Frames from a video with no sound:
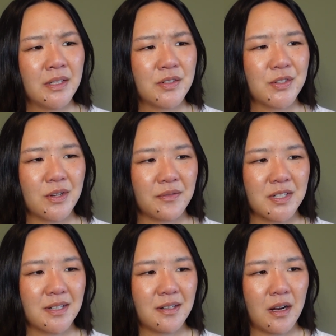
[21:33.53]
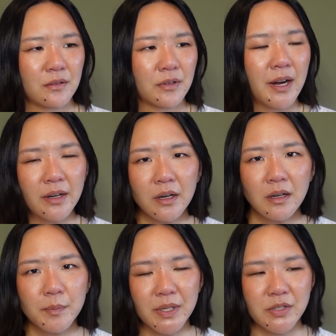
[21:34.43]
She's obviously not a
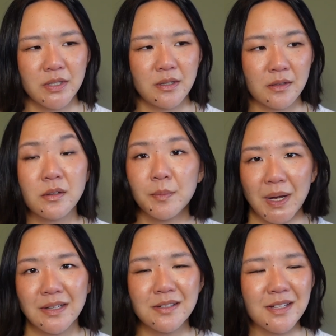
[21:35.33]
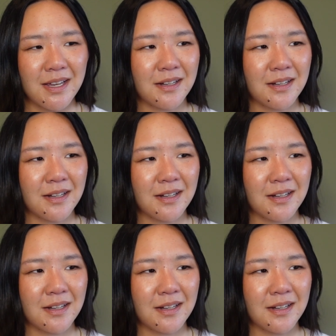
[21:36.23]
writer, but she does her best,